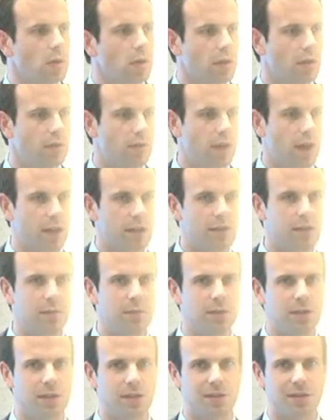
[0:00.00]
In fact, in some
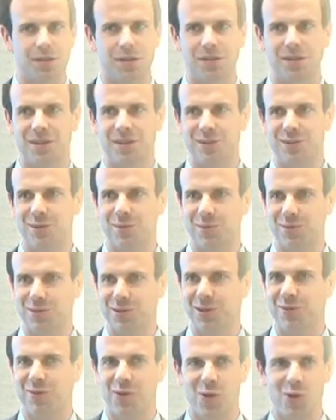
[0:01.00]
sense, there's some
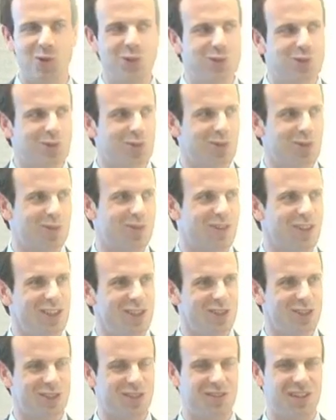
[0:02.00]
sort of old school
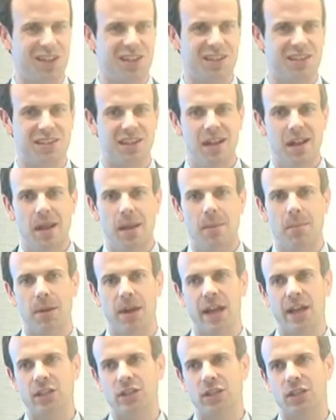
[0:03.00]
features of this, but
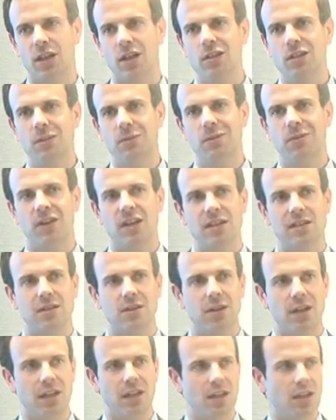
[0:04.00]
actually unsupervised
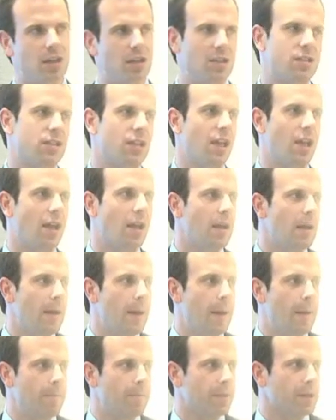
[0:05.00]
learning to just say,
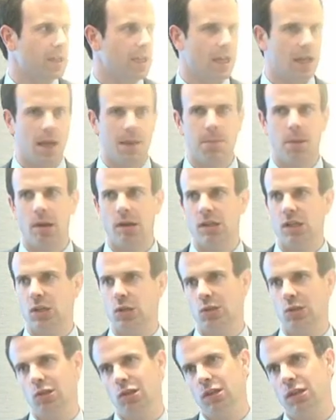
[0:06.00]
can I
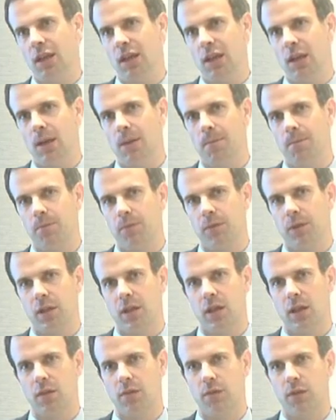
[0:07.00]
partition the data
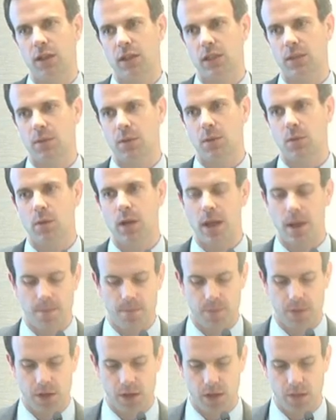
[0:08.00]
in a flexible way,
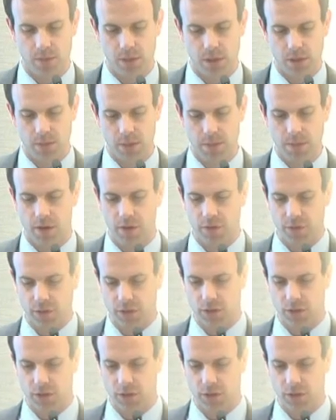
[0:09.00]
can be powerful.